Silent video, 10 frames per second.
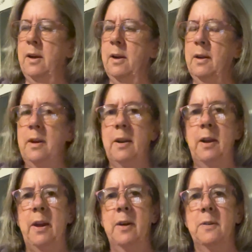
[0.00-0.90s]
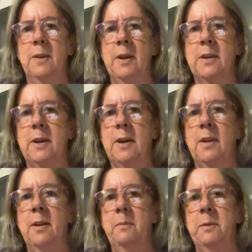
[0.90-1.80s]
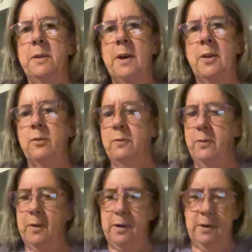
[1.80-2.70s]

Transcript: at an angle like that. I'm going to attach her foot